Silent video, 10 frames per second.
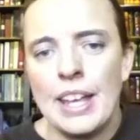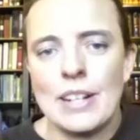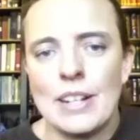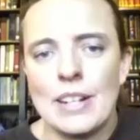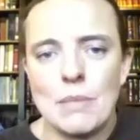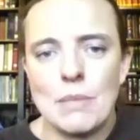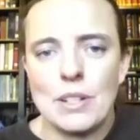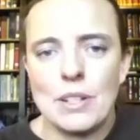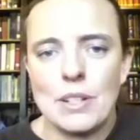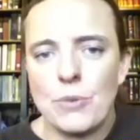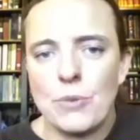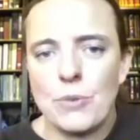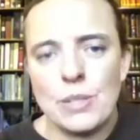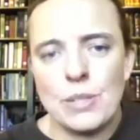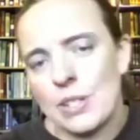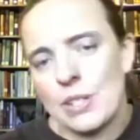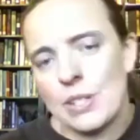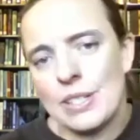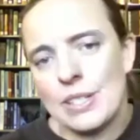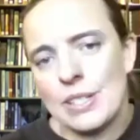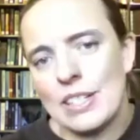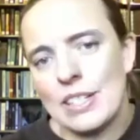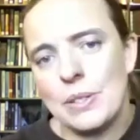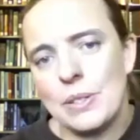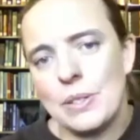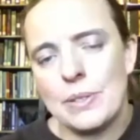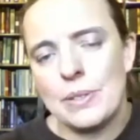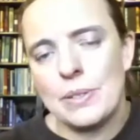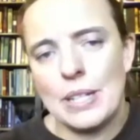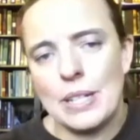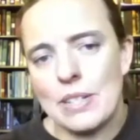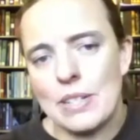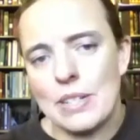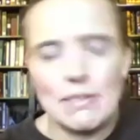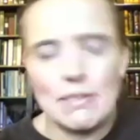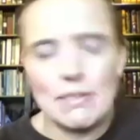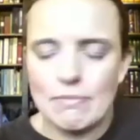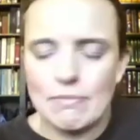Here's some other free sources that do, just